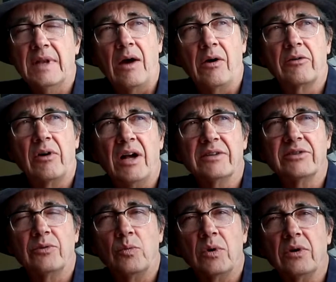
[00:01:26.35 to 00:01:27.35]
Now across
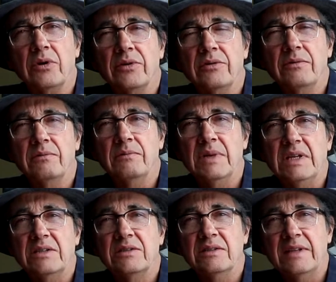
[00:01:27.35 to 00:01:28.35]
the world,
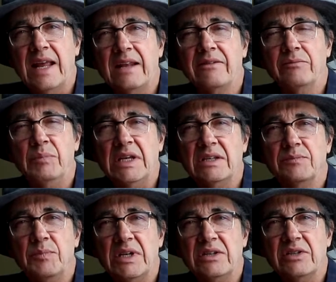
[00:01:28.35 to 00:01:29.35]
these native bee
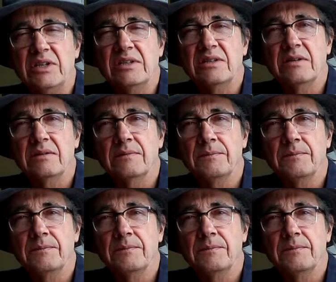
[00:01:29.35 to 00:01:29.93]
species,